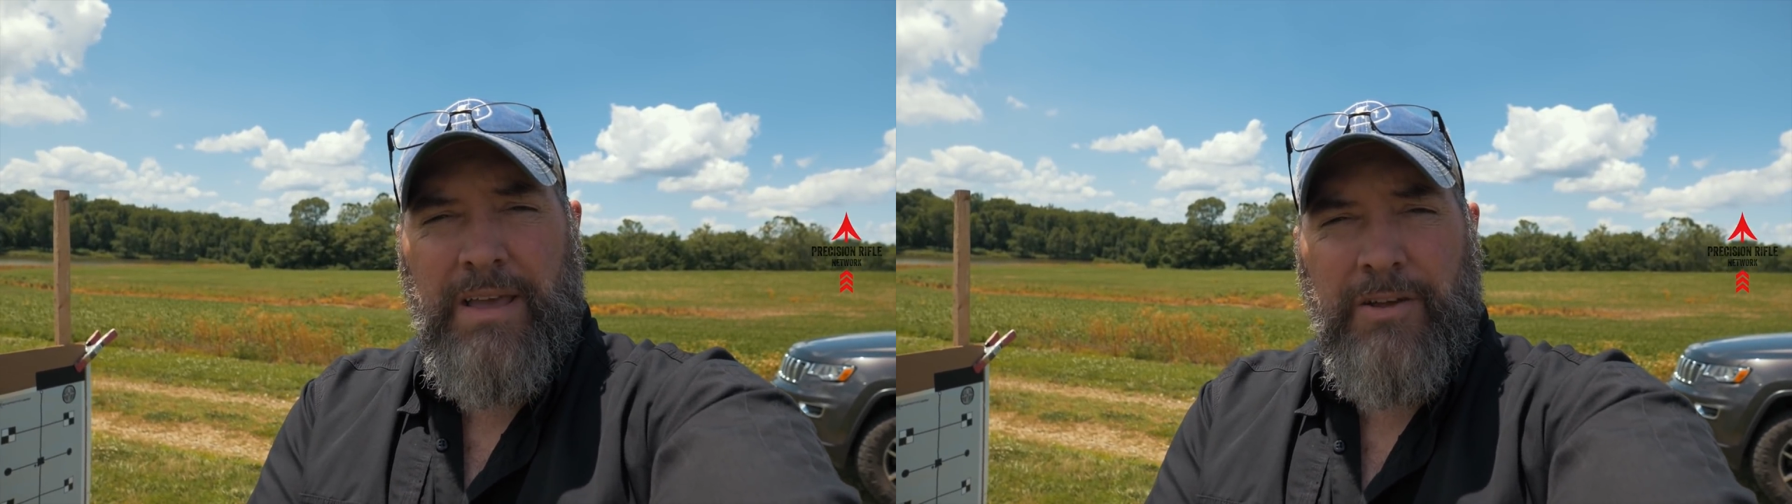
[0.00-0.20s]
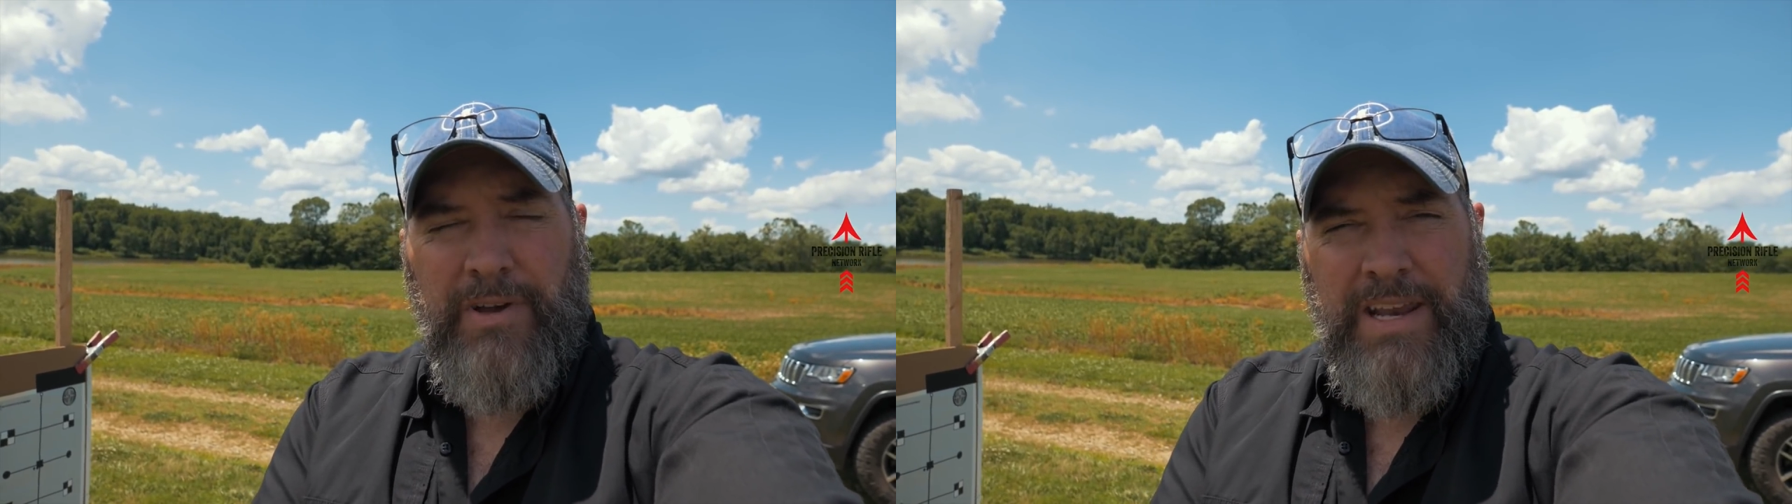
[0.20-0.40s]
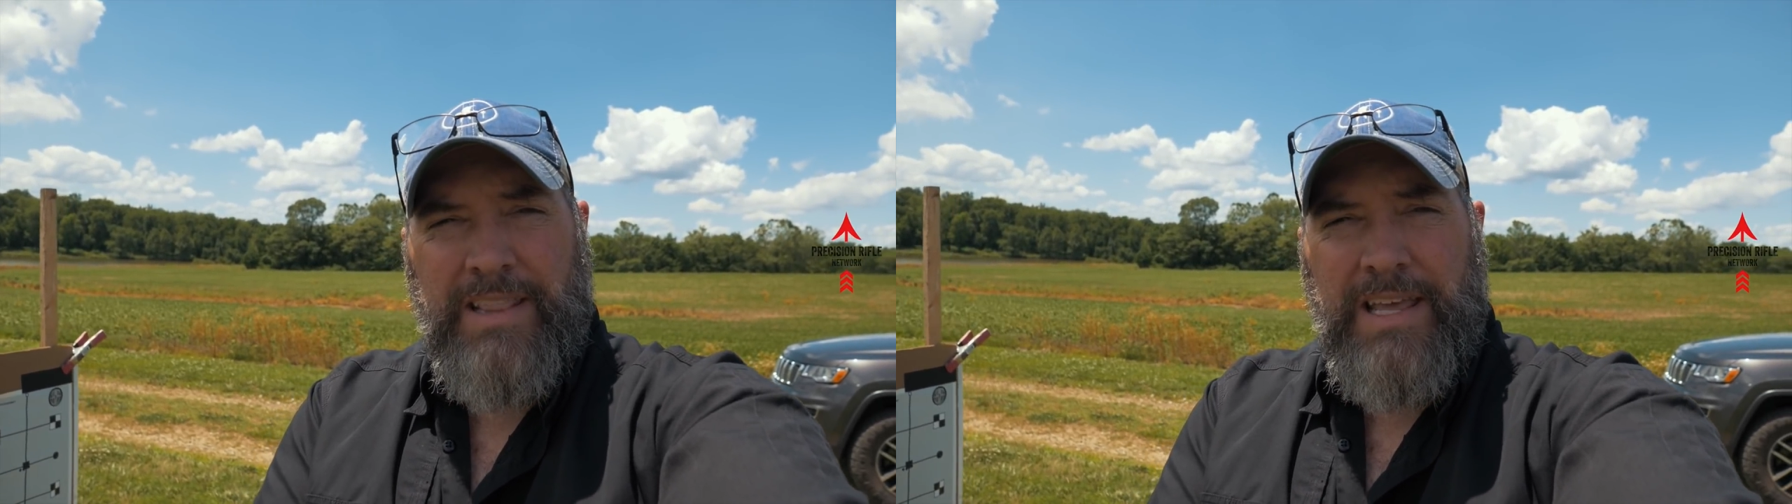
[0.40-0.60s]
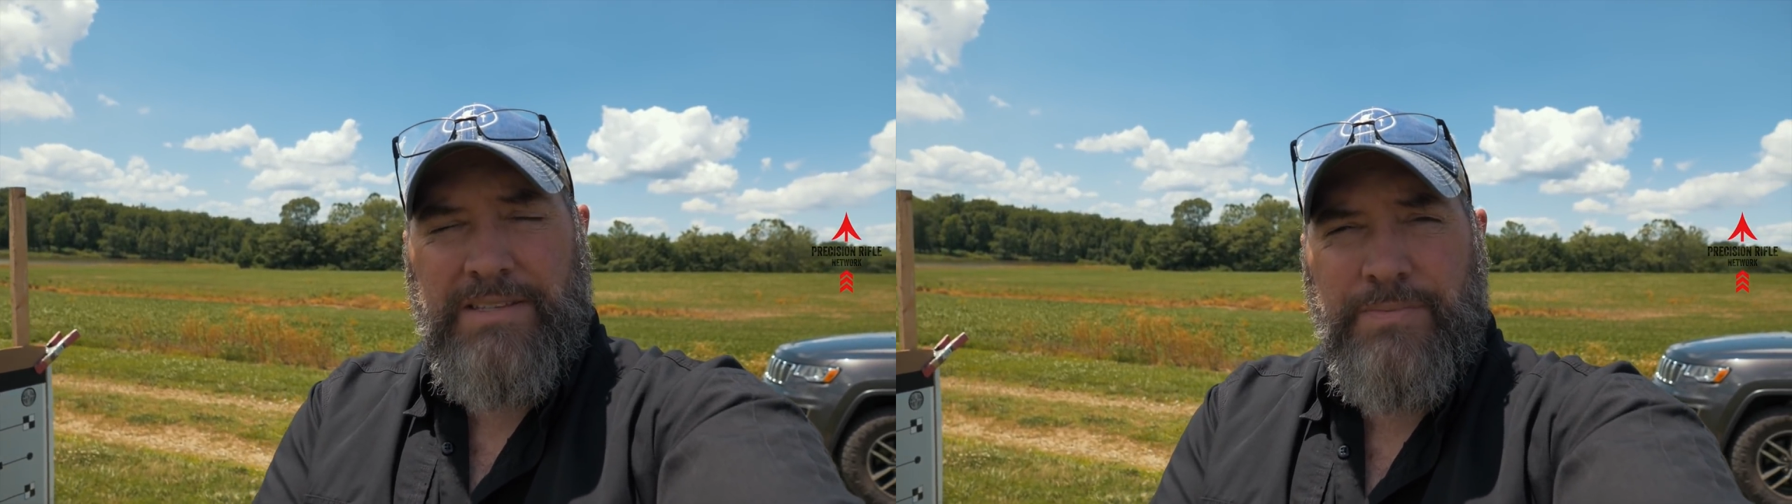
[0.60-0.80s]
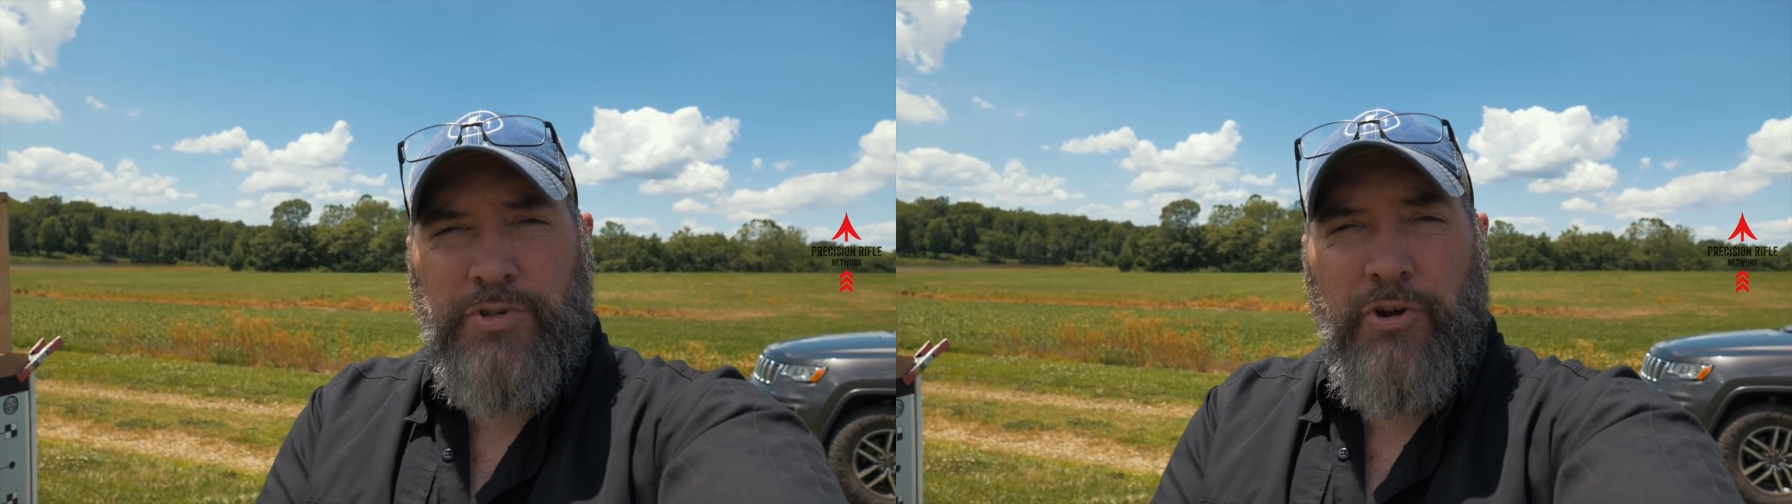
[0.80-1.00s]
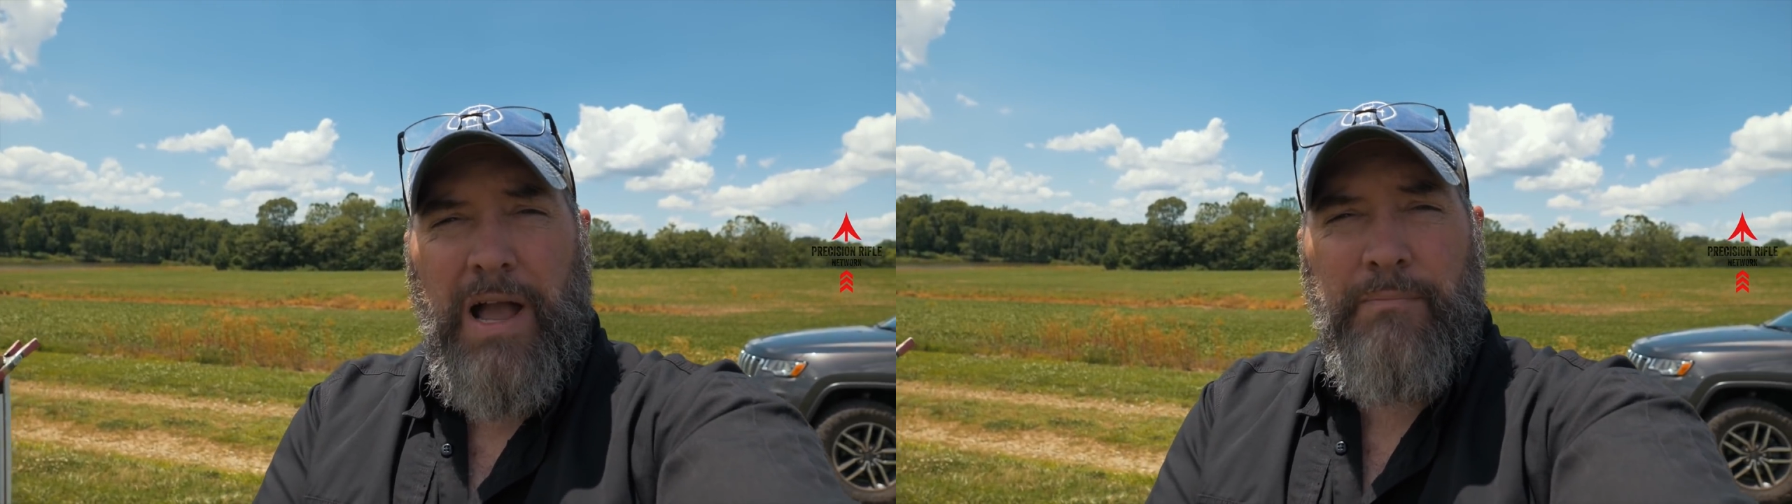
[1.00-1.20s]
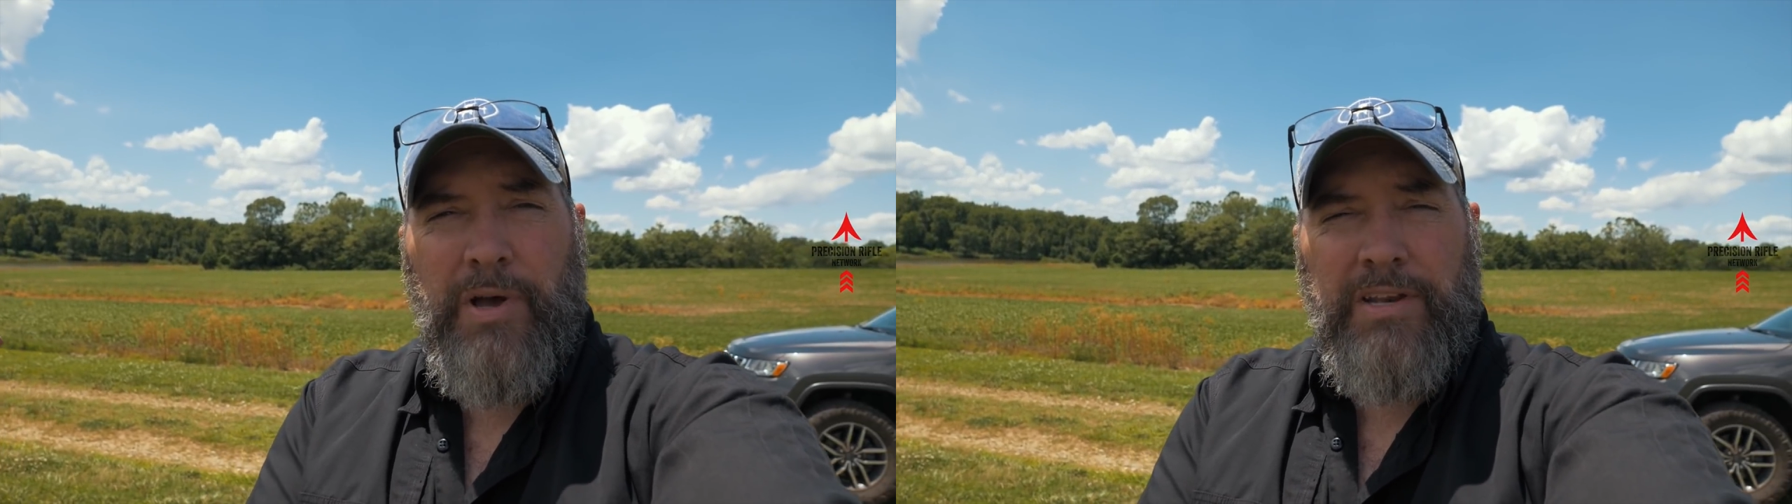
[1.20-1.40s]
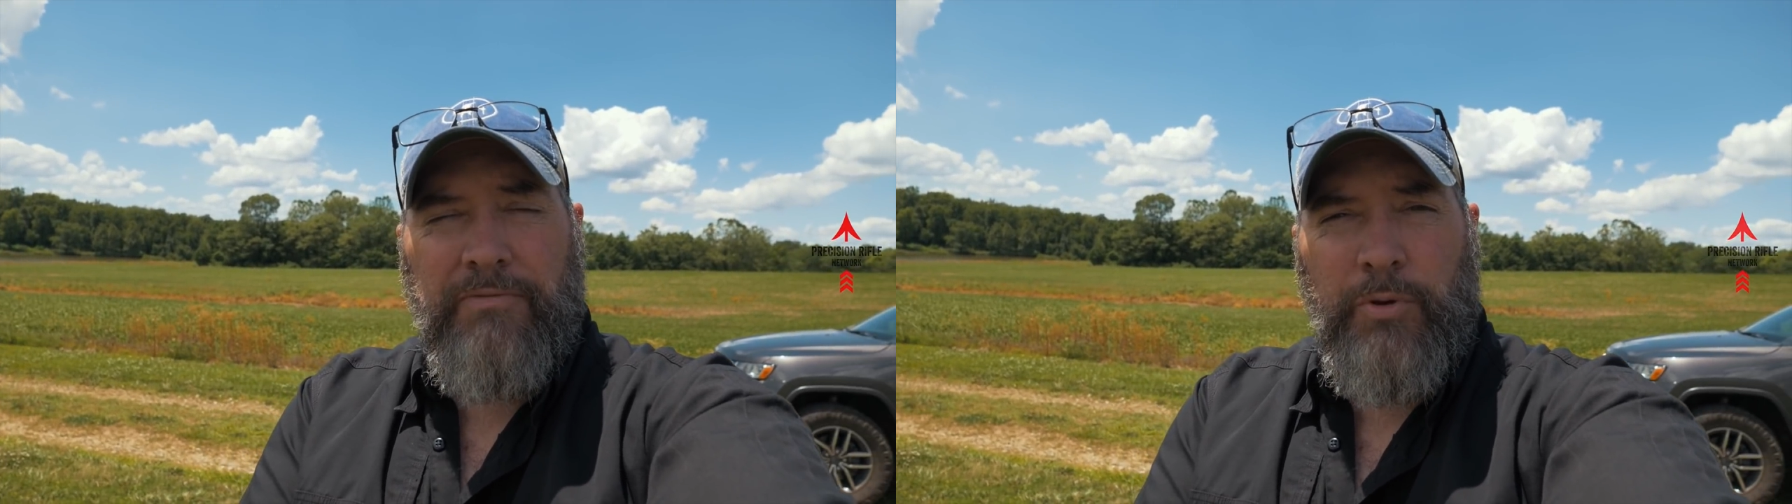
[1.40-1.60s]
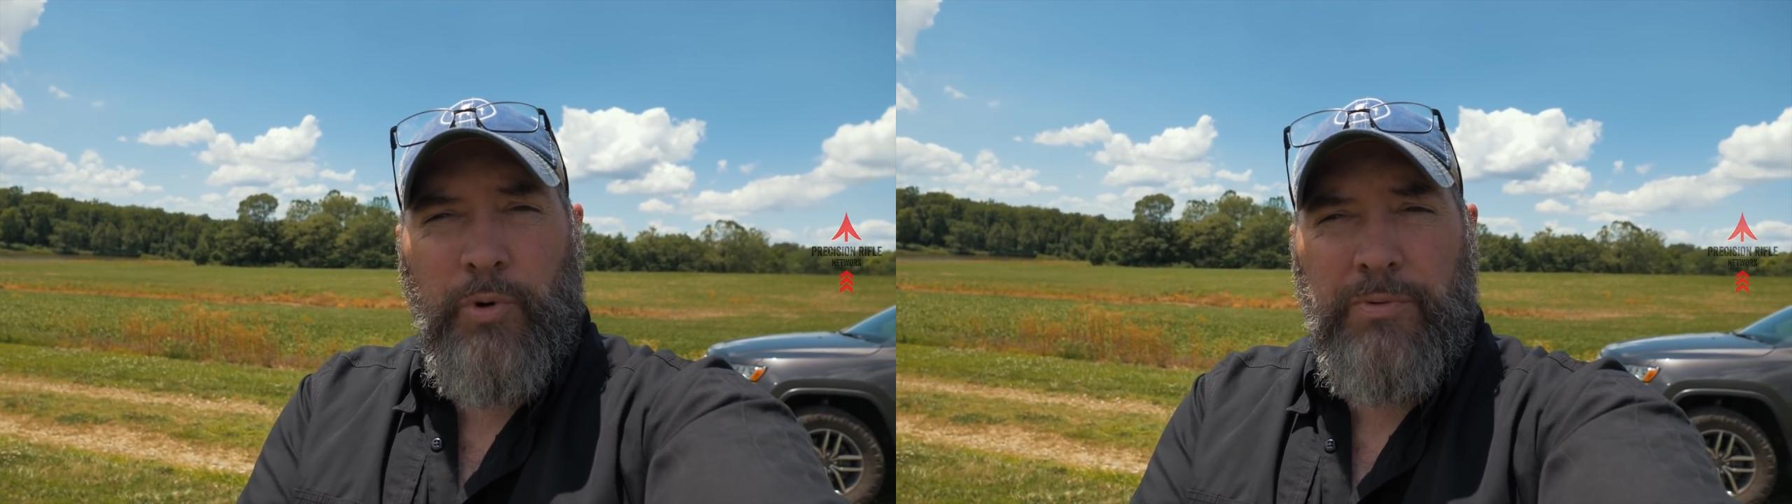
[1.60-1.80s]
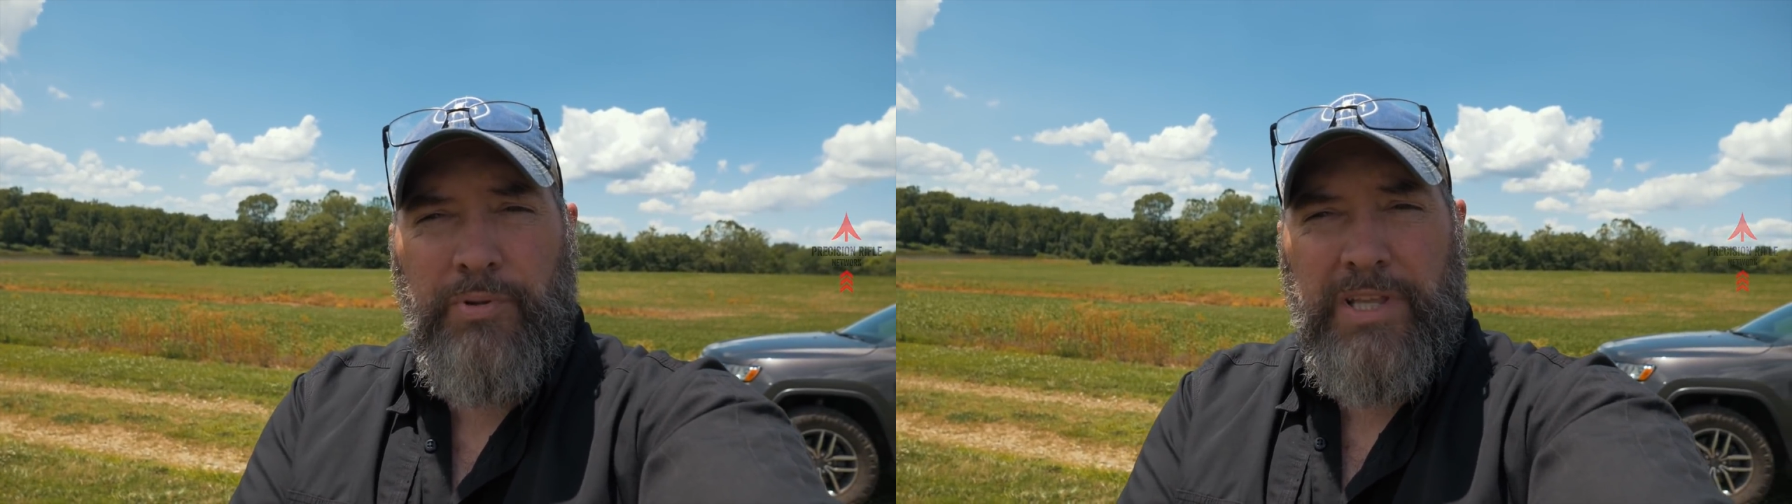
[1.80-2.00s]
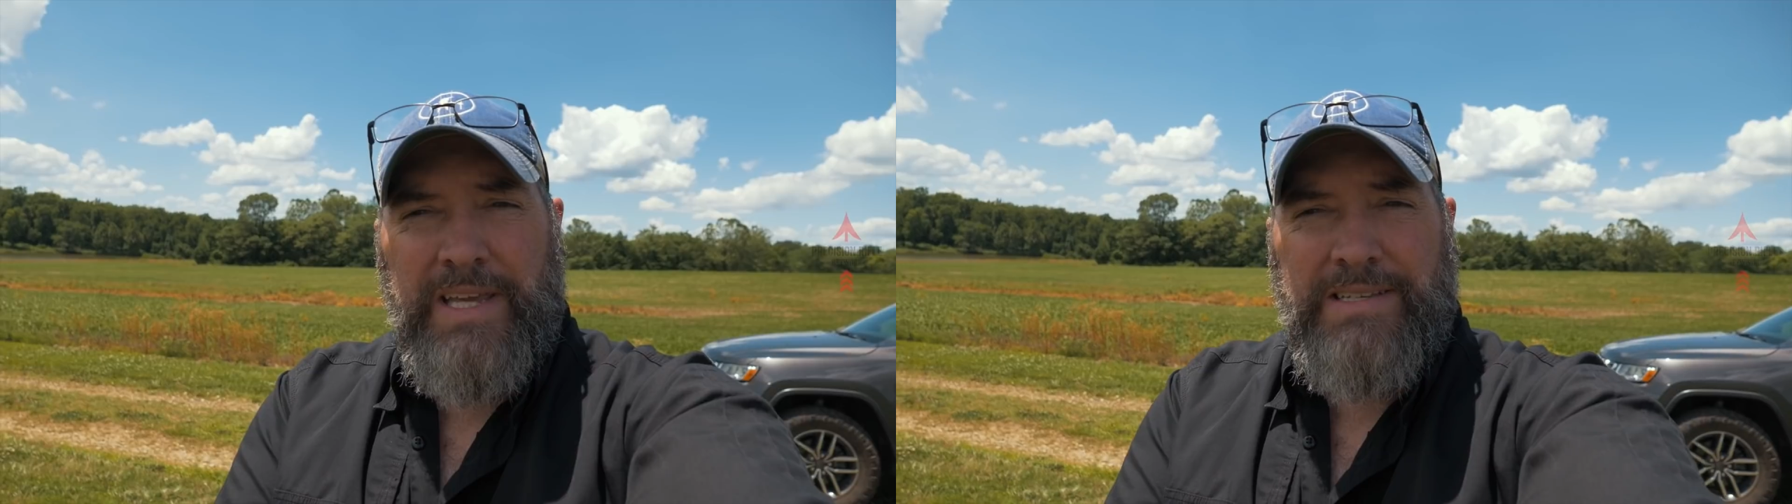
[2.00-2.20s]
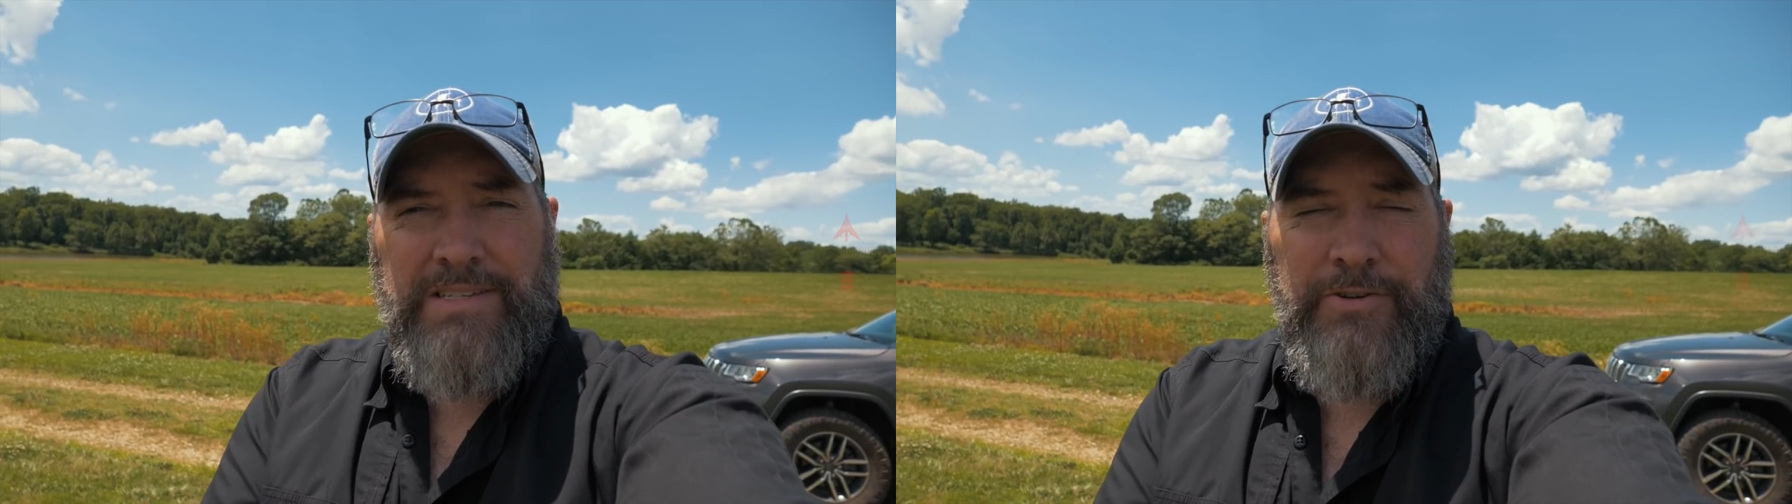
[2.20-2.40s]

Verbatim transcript: Go ahead and hit that subscribe button if you would, please.